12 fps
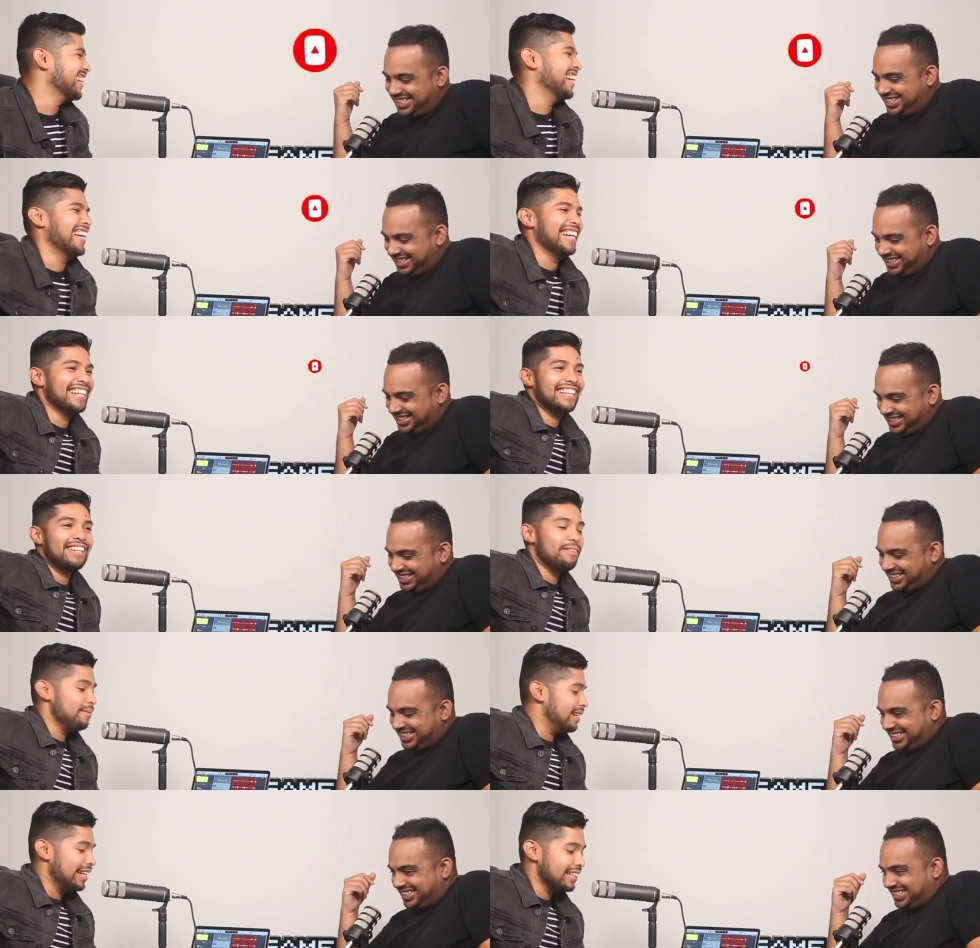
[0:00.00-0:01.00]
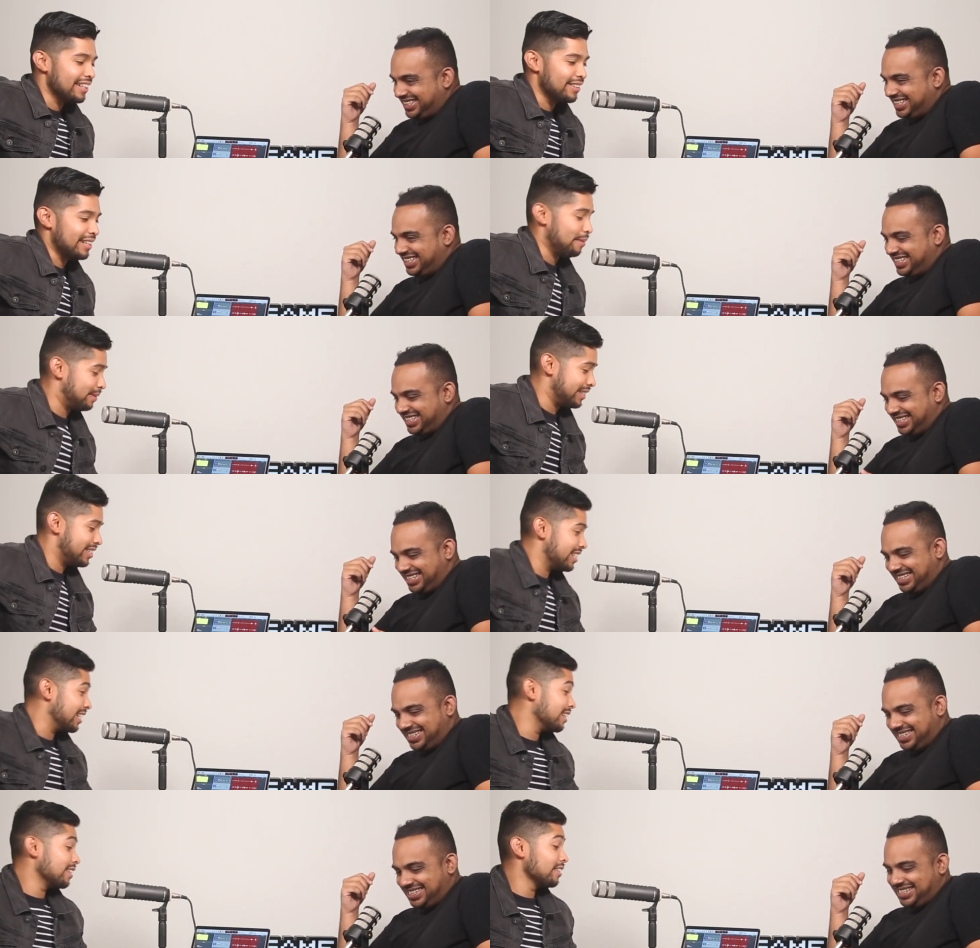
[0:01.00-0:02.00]
Speaker 1: man, I hate that damn
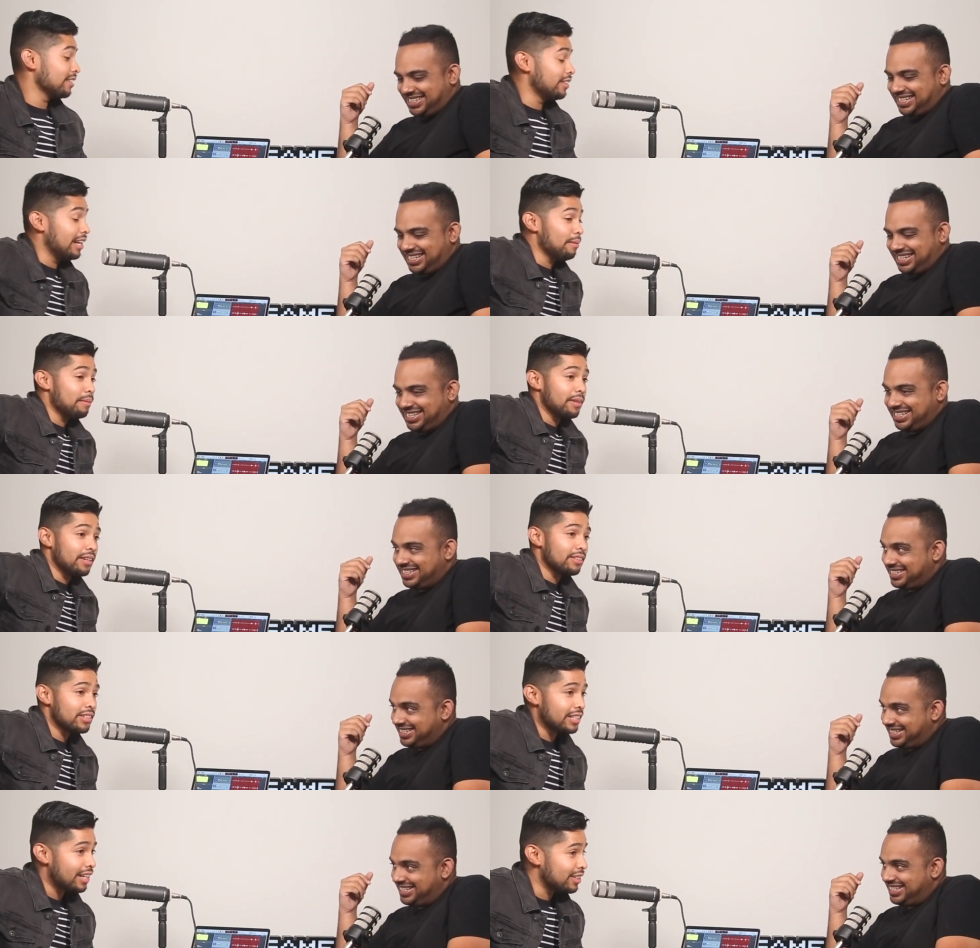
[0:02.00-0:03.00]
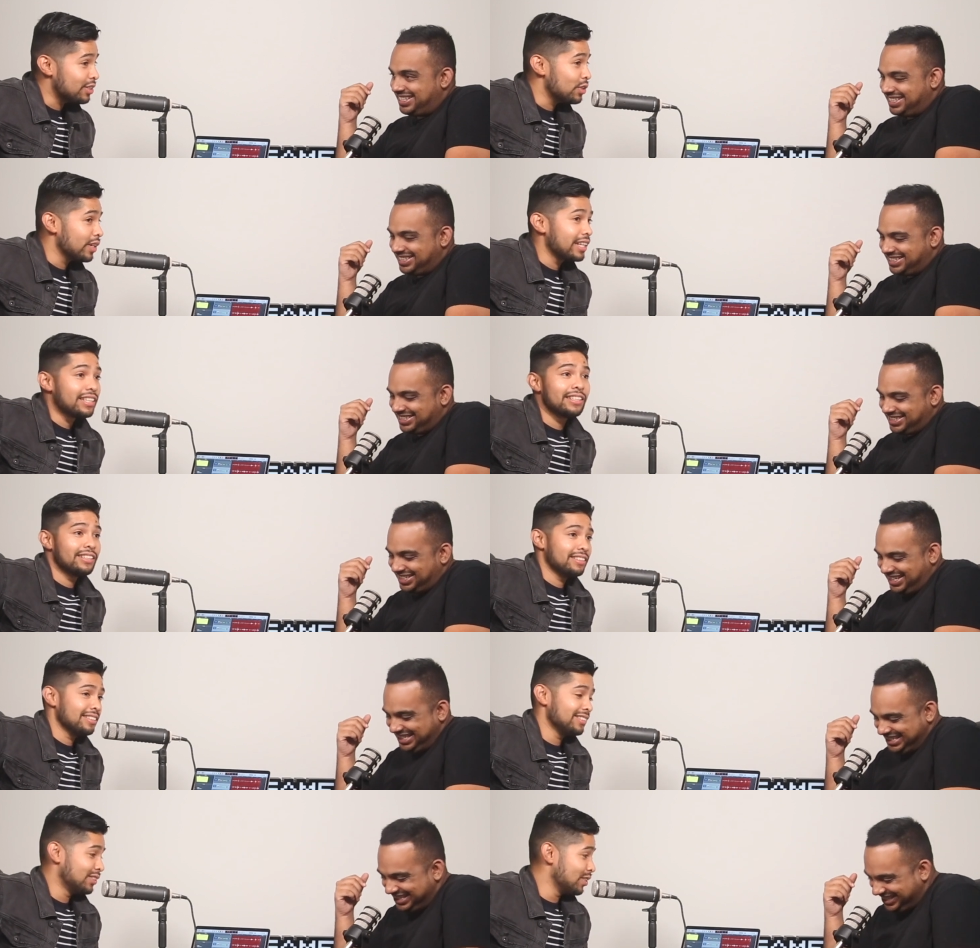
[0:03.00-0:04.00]
cliche. Good album though. Shout out to Drake.
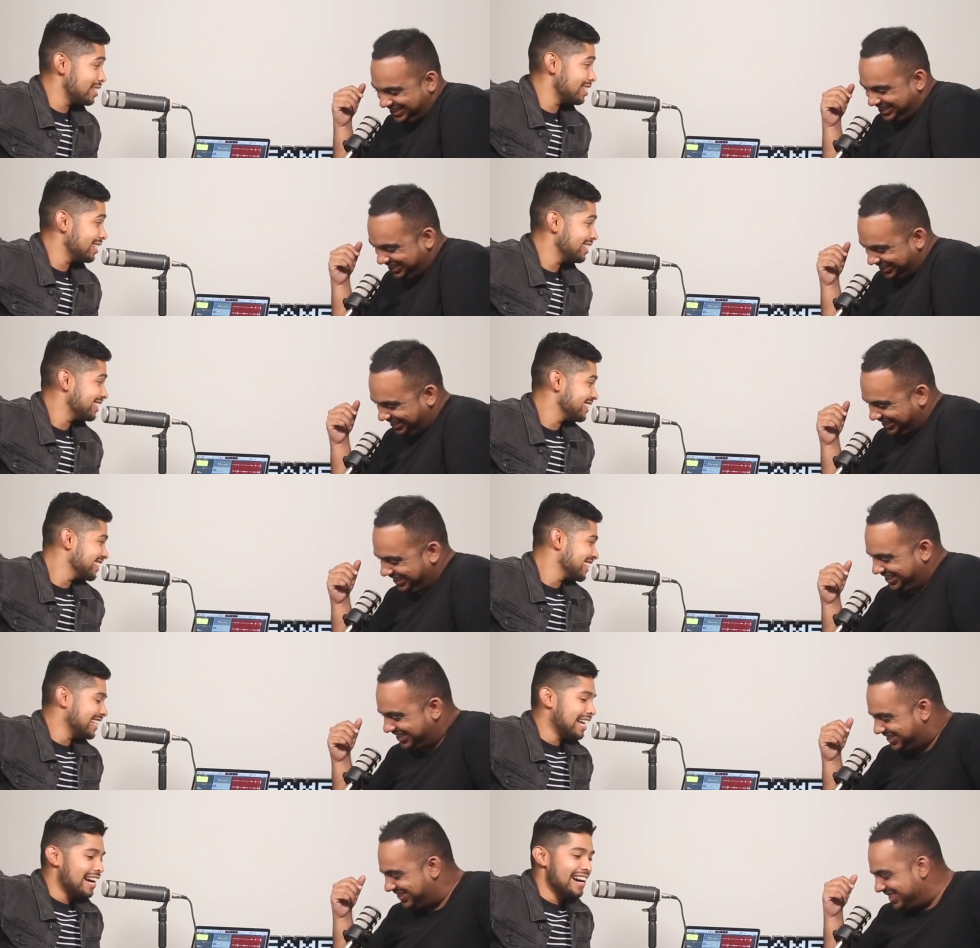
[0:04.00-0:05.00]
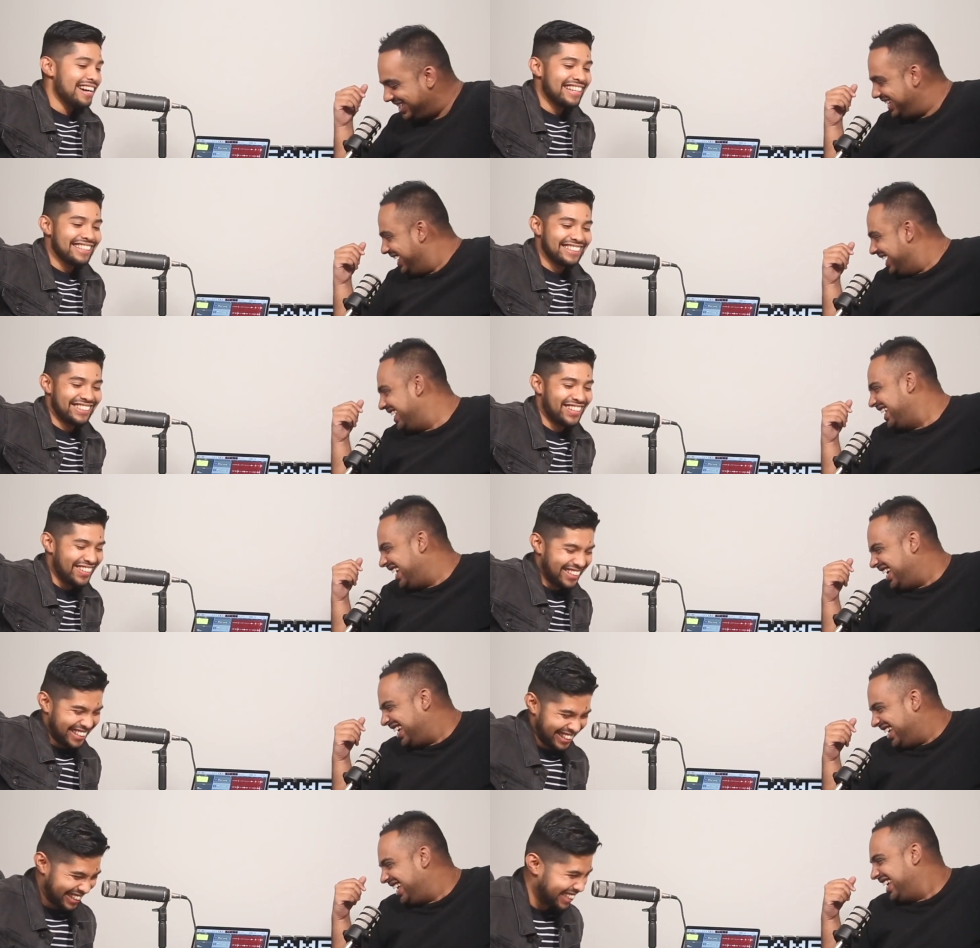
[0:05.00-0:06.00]
Drizzy.
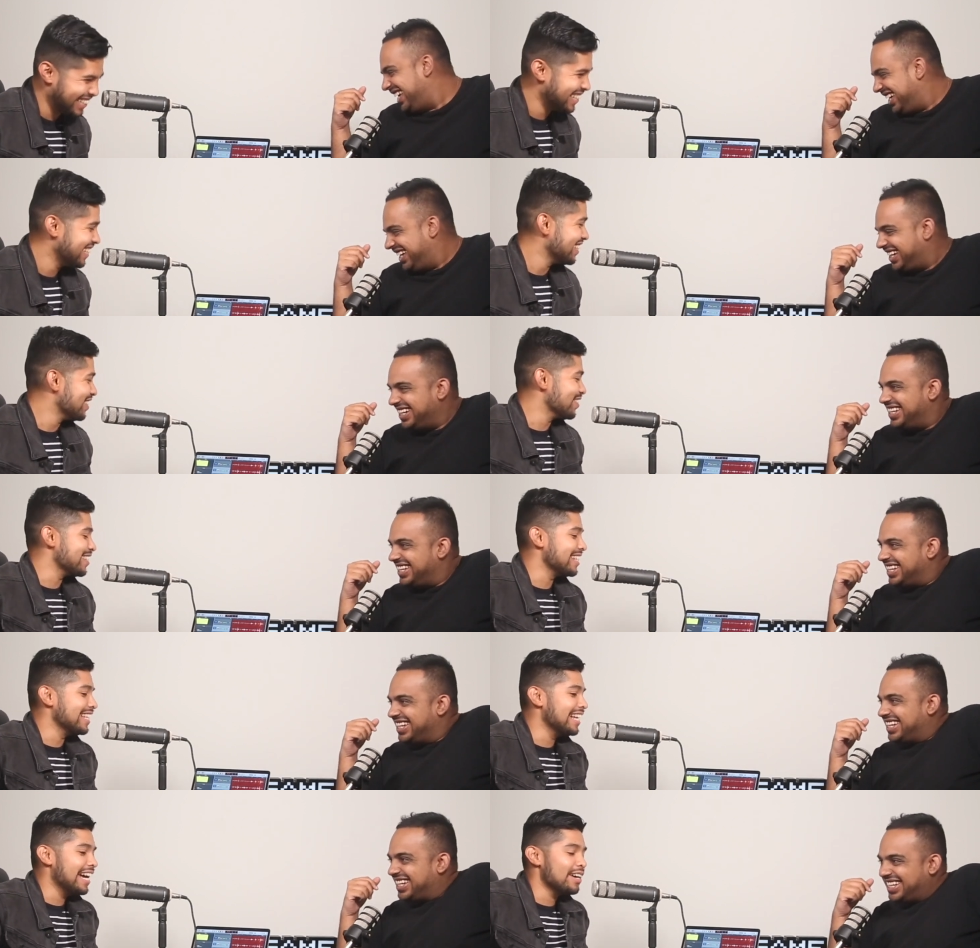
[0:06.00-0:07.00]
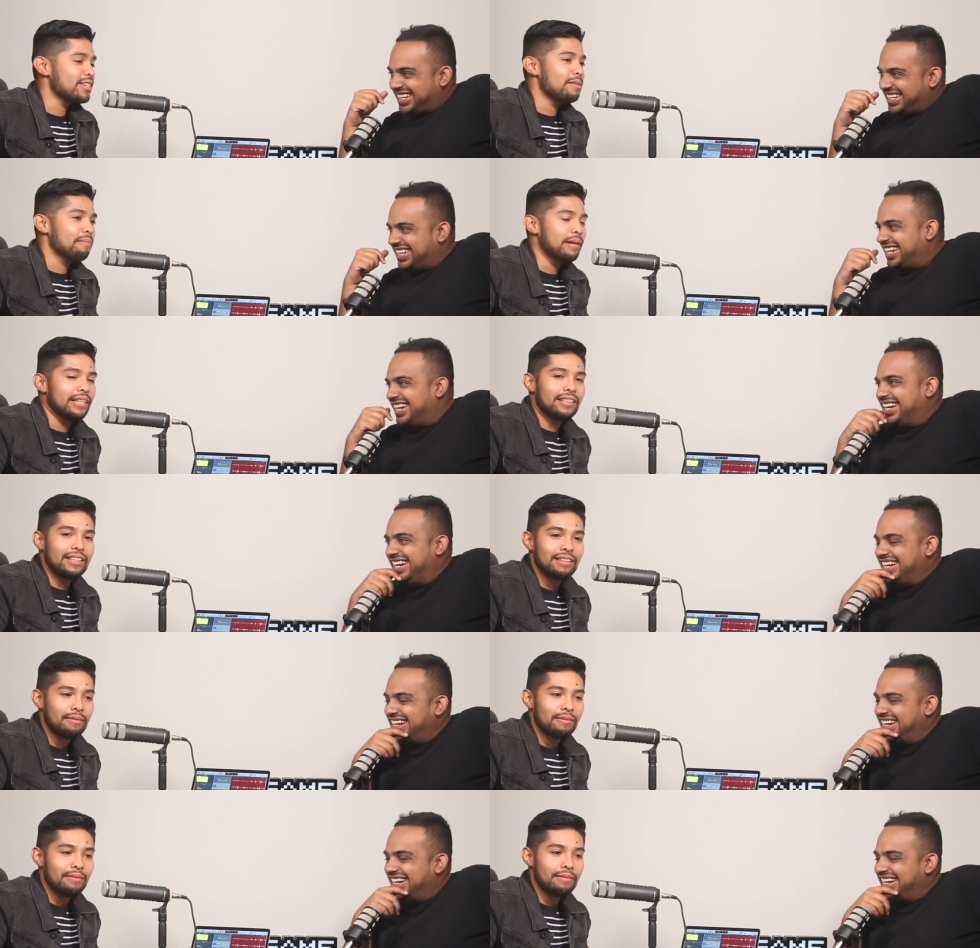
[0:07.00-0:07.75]
Drizzy. Drizzy in the house. But yeah.